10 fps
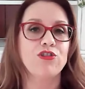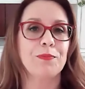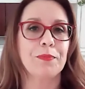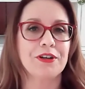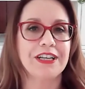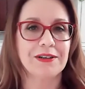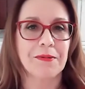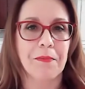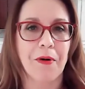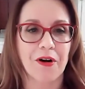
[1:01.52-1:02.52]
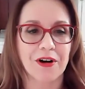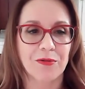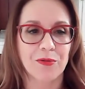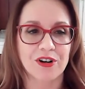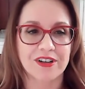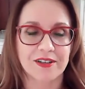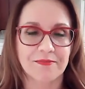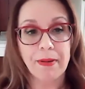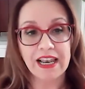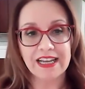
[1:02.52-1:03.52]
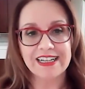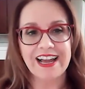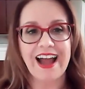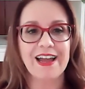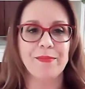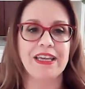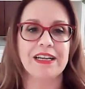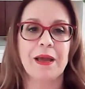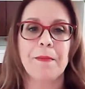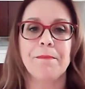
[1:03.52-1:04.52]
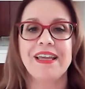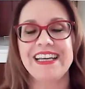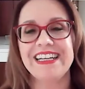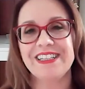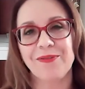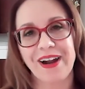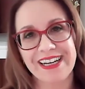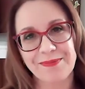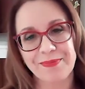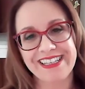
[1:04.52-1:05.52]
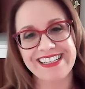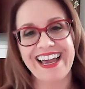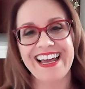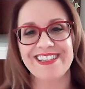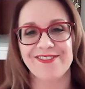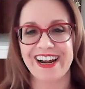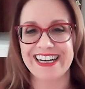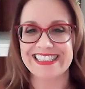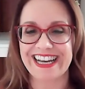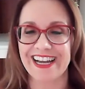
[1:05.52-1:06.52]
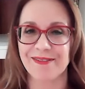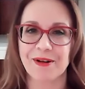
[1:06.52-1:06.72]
to put in more work. By luck, I mean pinning the right pin at the right time.